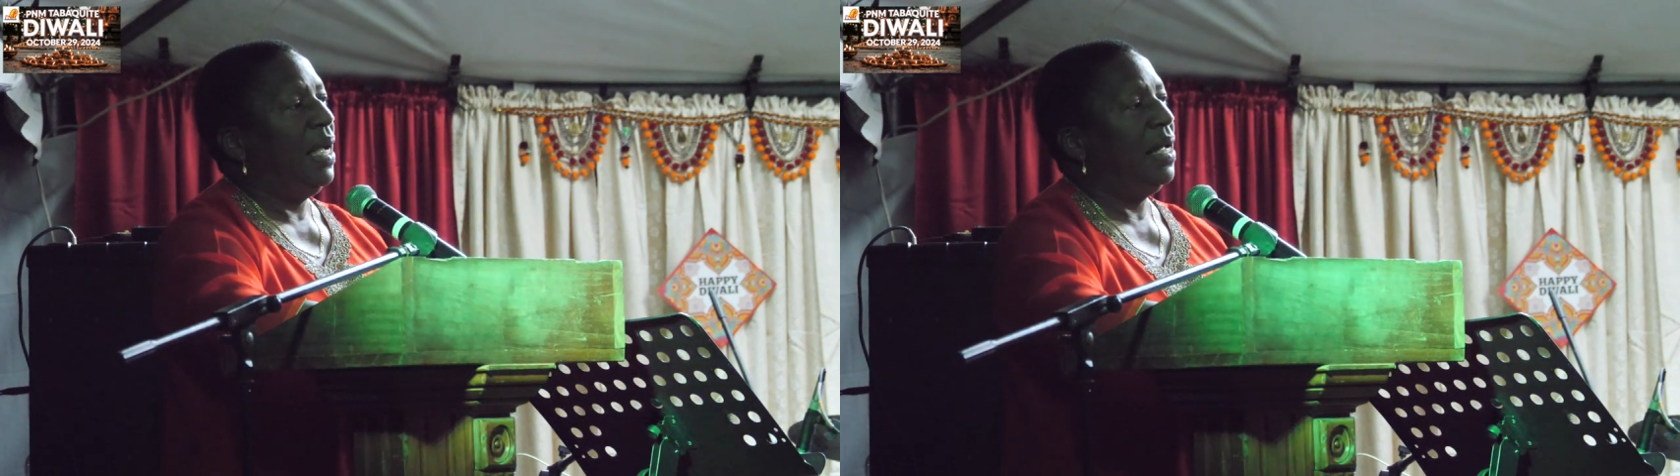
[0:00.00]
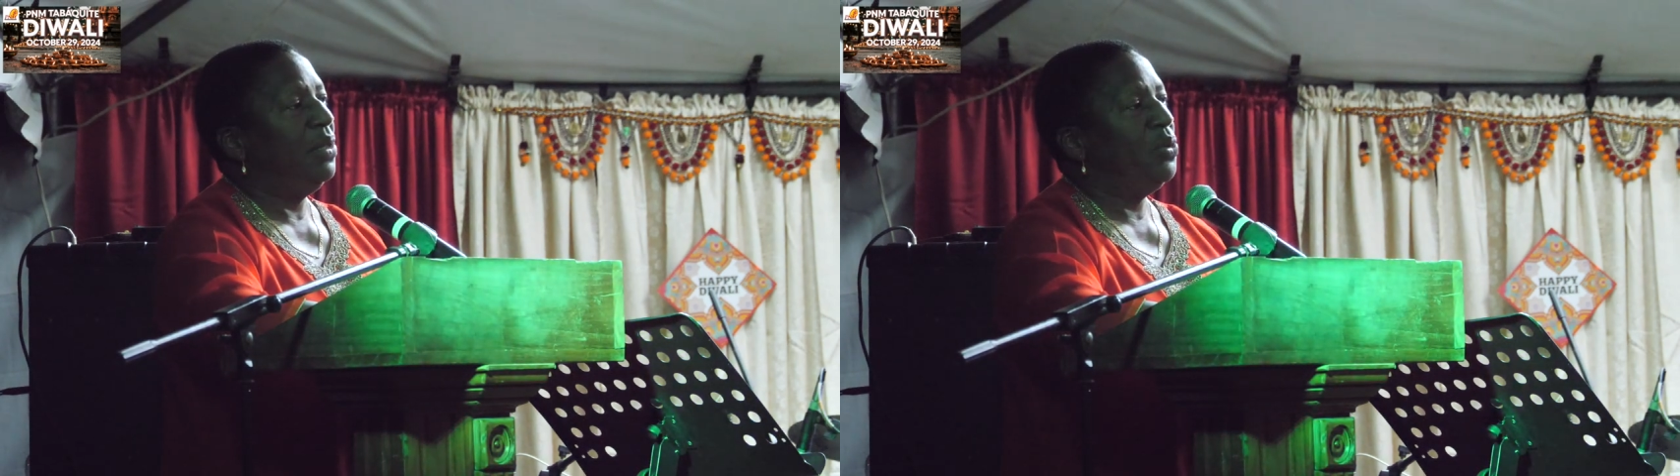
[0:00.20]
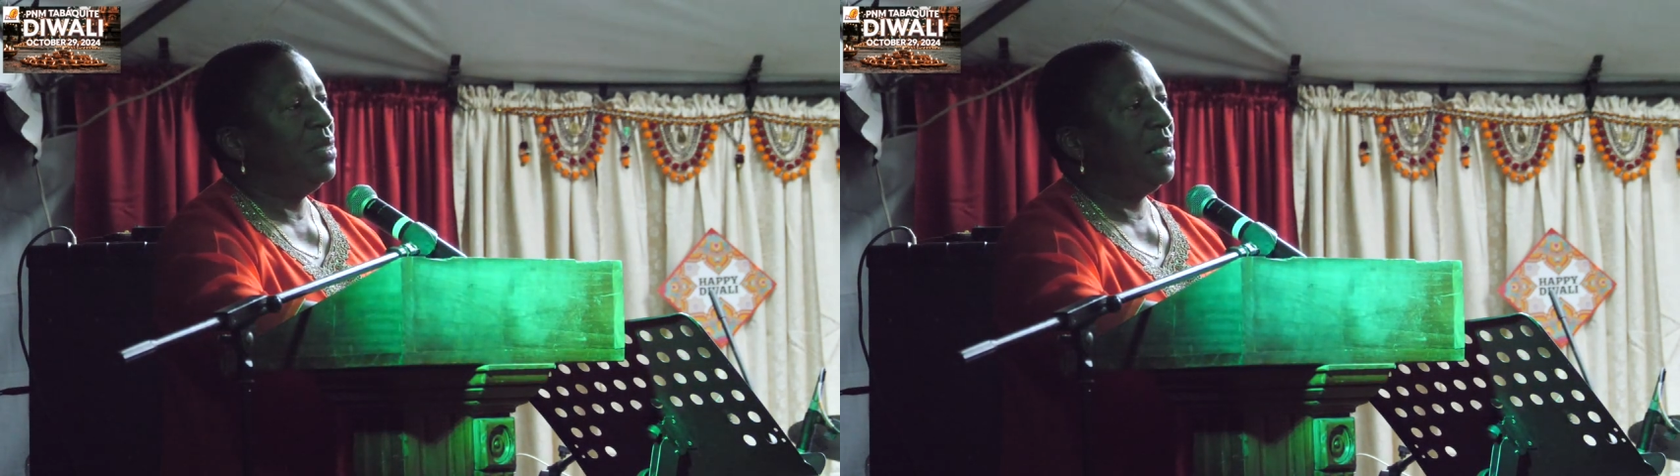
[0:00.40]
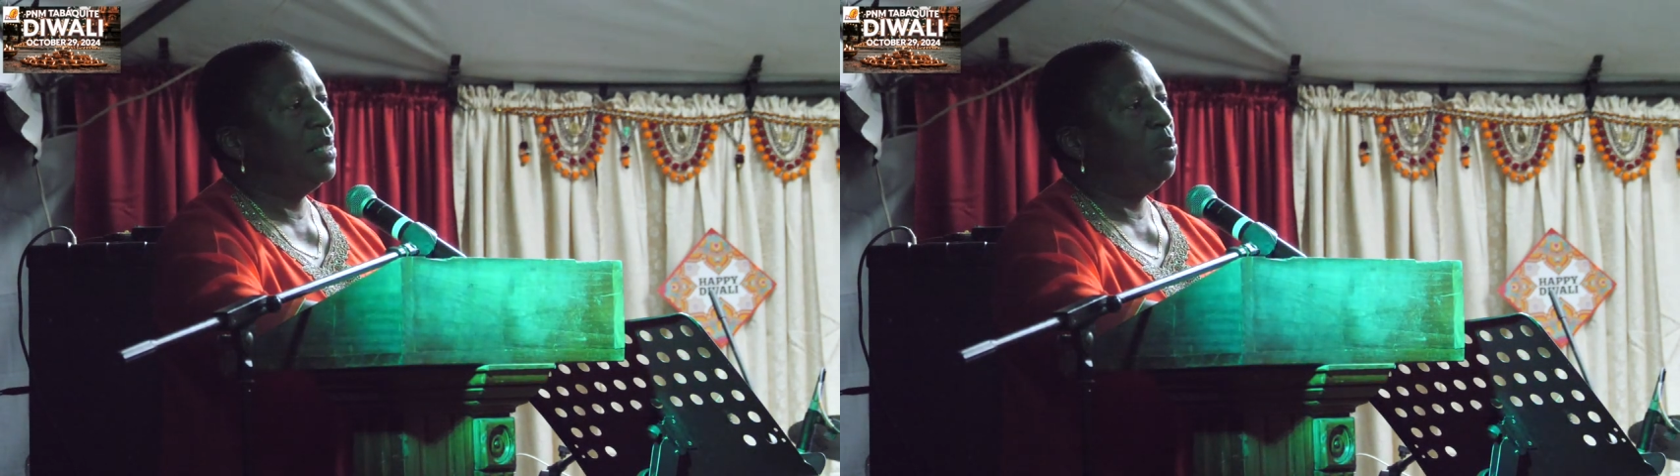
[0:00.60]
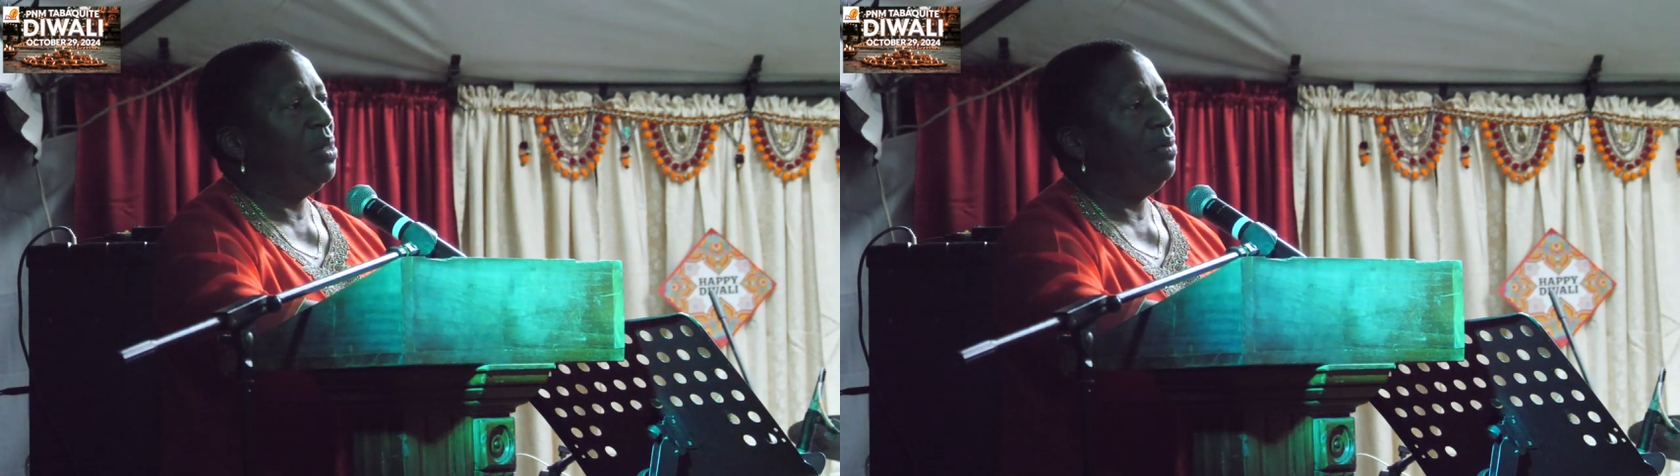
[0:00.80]
and those
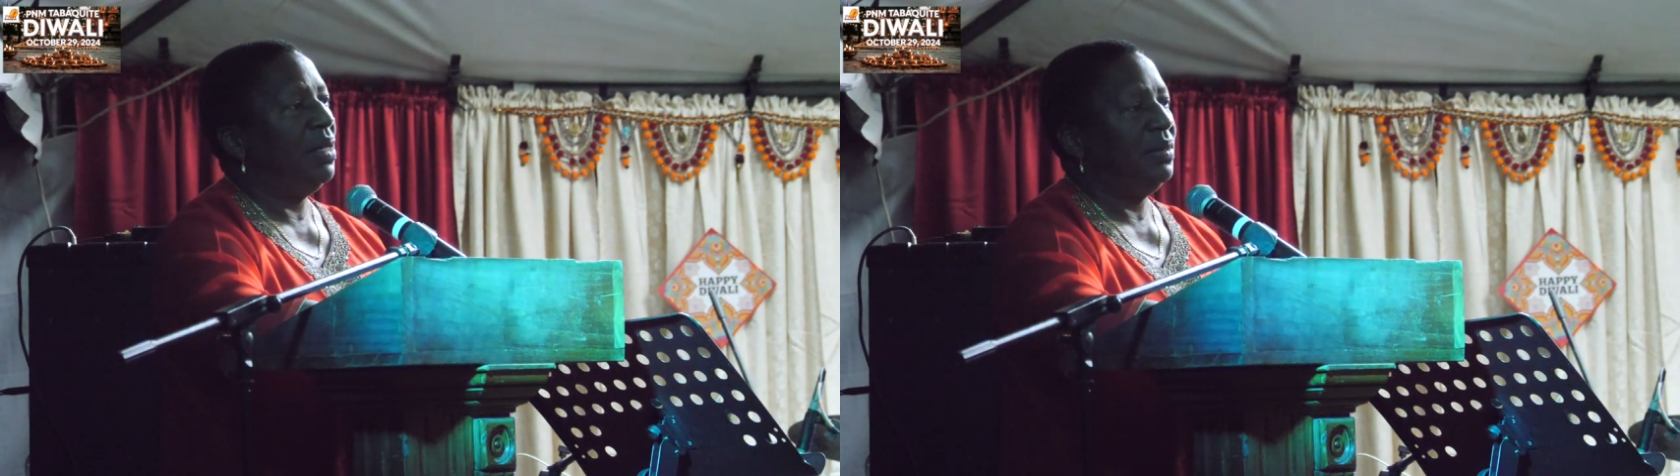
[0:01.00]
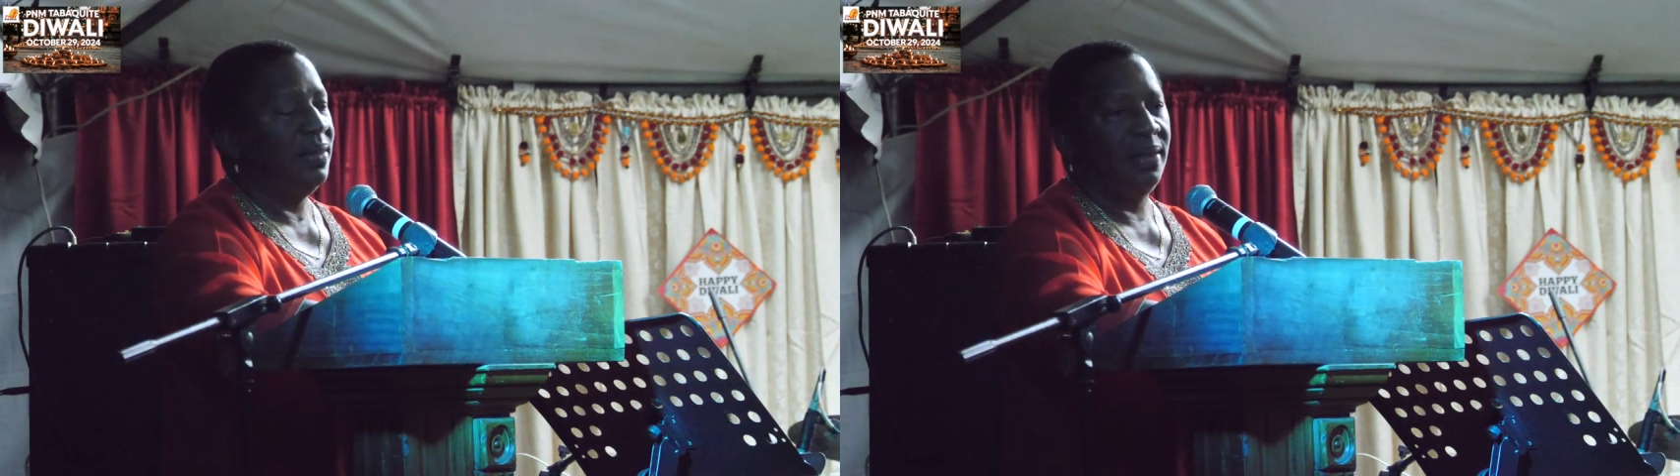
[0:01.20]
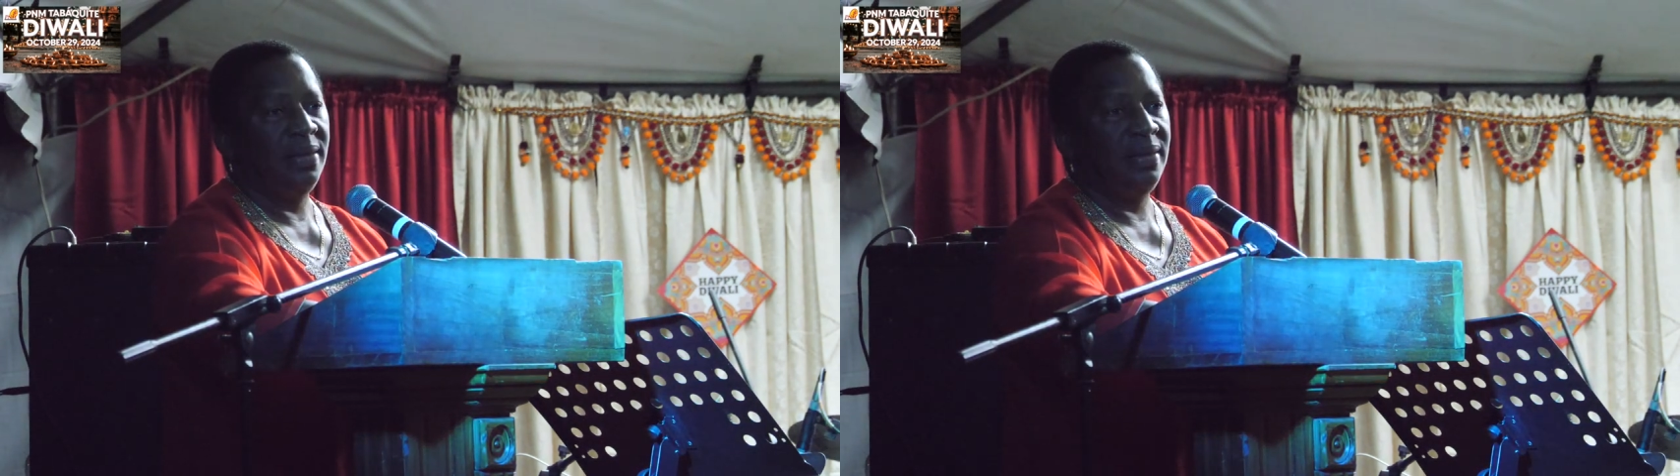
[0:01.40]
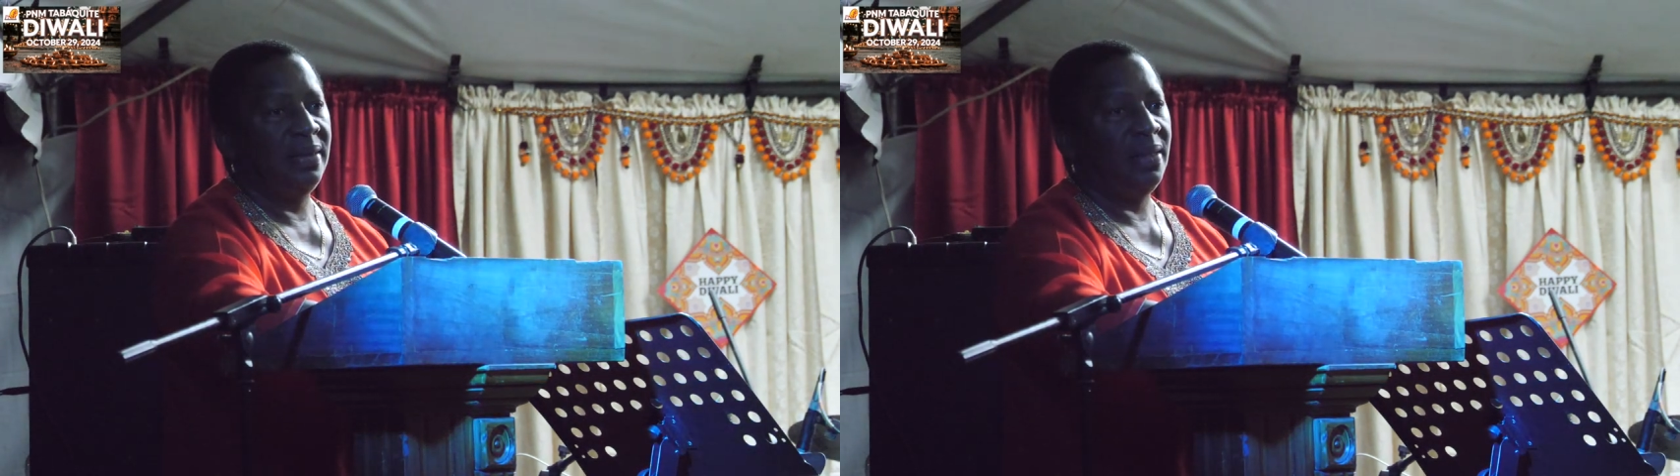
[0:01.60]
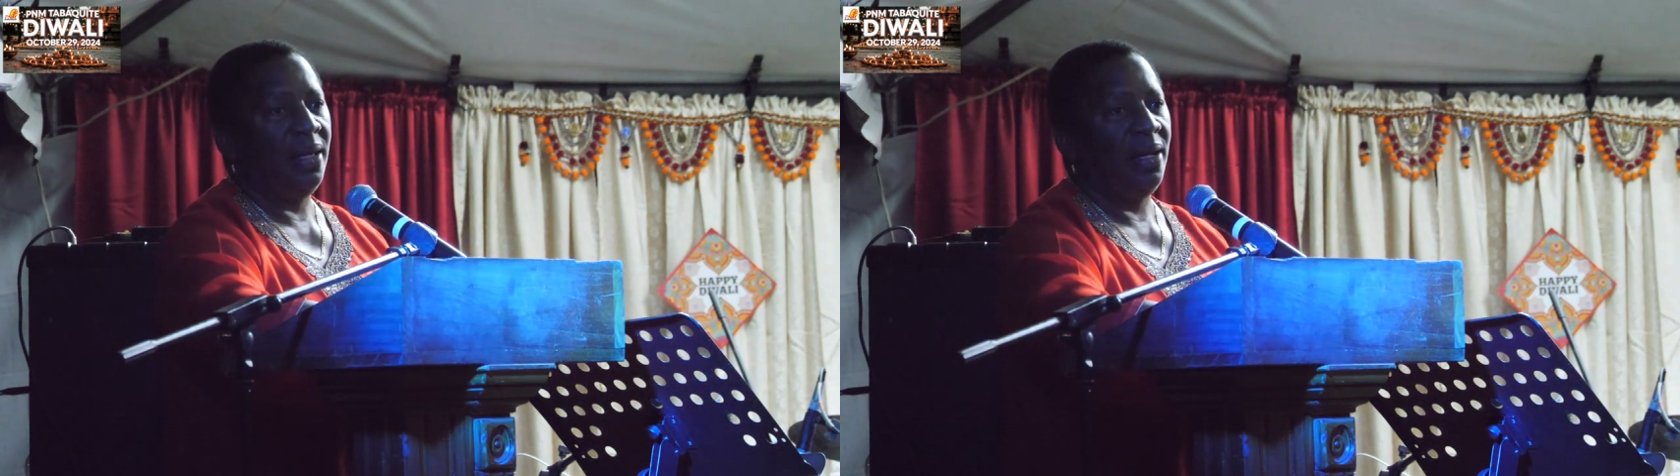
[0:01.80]

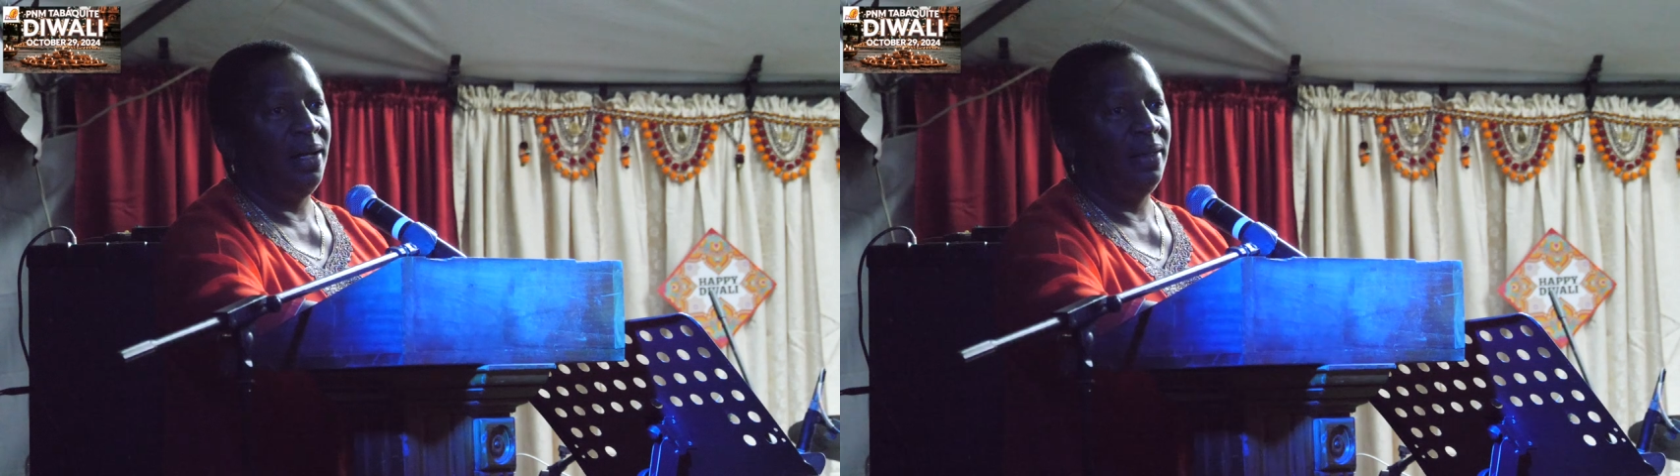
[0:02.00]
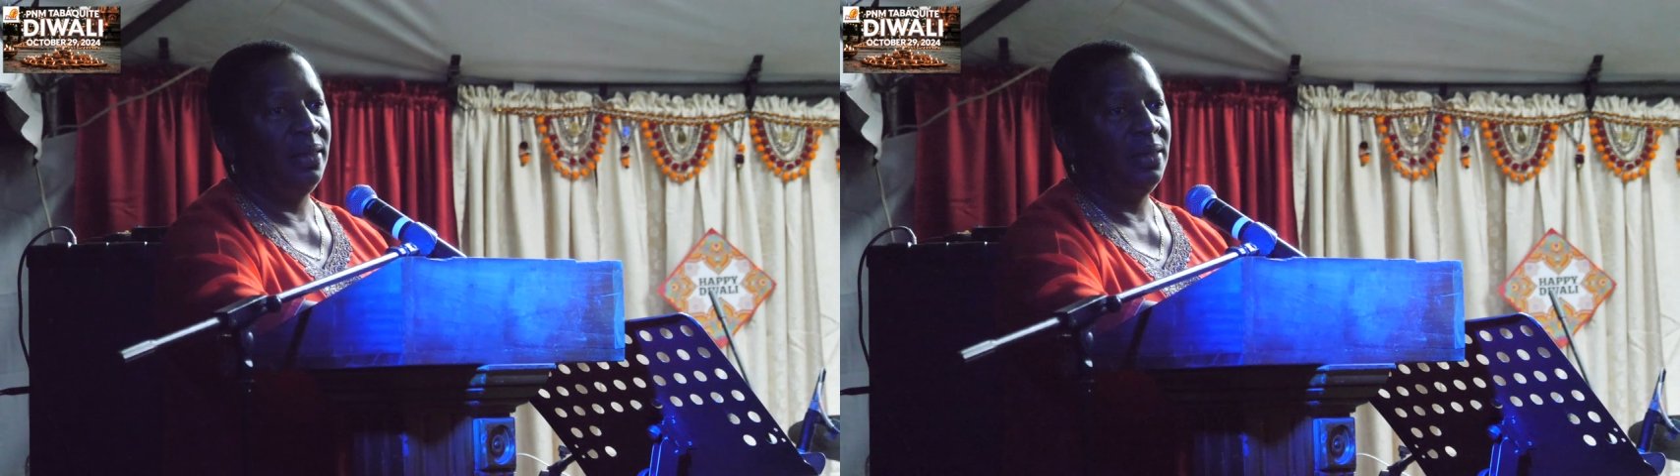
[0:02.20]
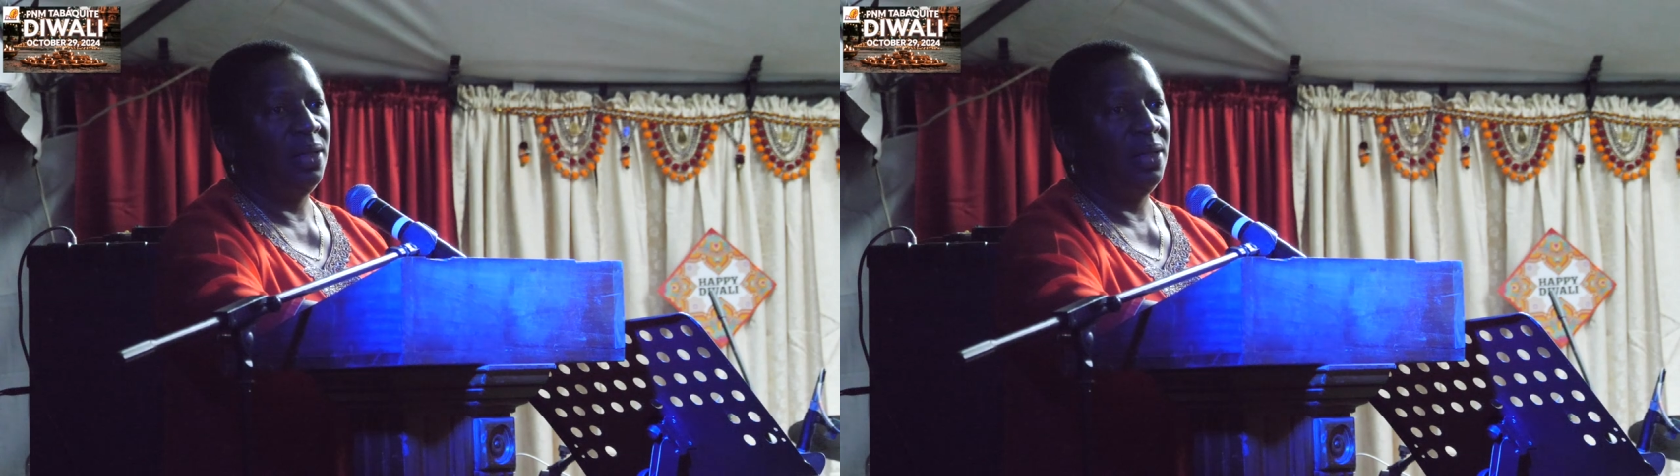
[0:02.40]
experiences are,